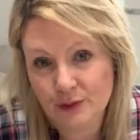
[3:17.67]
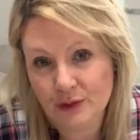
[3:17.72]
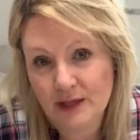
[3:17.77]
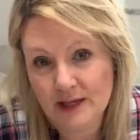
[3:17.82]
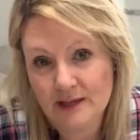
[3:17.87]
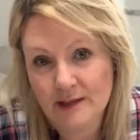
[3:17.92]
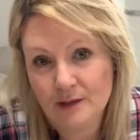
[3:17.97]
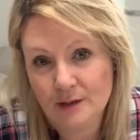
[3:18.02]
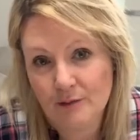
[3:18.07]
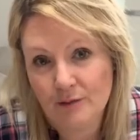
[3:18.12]

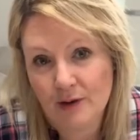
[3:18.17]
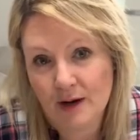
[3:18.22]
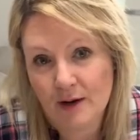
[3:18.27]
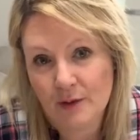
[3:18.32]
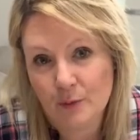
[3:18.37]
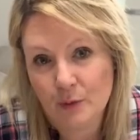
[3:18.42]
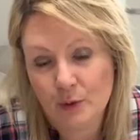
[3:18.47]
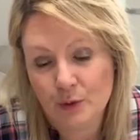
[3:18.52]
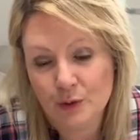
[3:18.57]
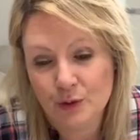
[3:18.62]
is the
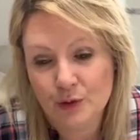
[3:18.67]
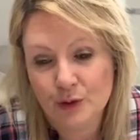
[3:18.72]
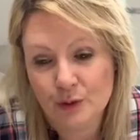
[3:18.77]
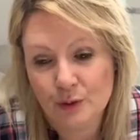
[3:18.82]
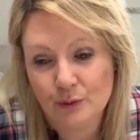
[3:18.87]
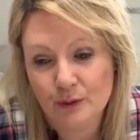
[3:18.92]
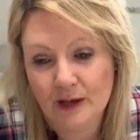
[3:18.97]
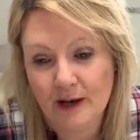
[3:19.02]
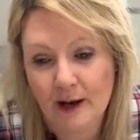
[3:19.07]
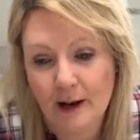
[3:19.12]
right one,
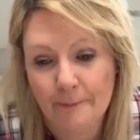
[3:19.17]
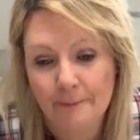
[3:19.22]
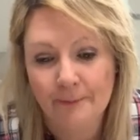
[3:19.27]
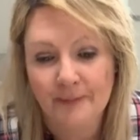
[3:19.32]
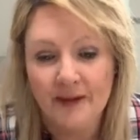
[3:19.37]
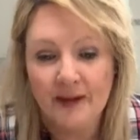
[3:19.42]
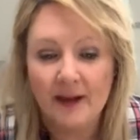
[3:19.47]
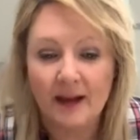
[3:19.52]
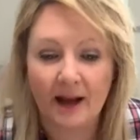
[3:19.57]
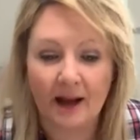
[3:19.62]
do that.
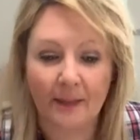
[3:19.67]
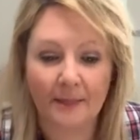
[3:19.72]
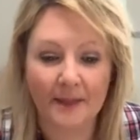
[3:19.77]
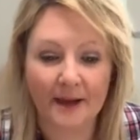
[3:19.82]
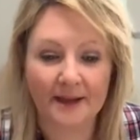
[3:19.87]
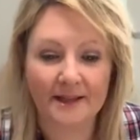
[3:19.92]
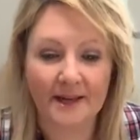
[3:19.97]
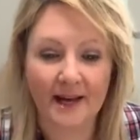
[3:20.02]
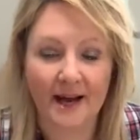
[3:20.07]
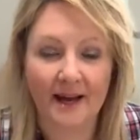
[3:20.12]
And
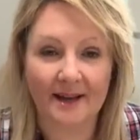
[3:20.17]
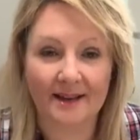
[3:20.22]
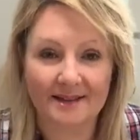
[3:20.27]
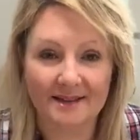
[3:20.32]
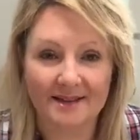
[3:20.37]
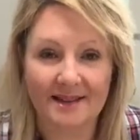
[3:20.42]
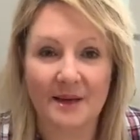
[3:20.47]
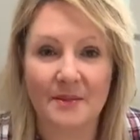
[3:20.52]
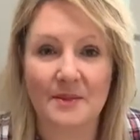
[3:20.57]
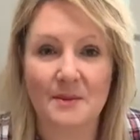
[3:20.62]
then yeah,
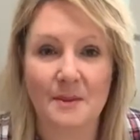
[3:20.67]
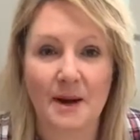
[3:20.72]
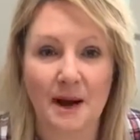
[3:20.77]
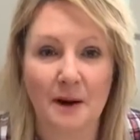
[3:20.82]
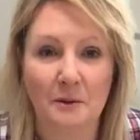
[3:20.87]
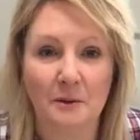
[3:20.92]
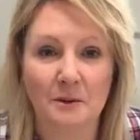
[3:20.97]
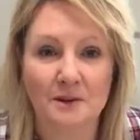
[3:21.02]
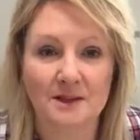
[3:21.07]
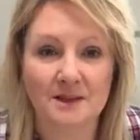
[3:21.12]
set them
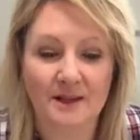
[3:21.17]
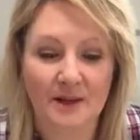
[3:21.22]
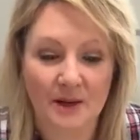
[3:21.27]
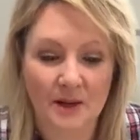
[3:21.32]
out,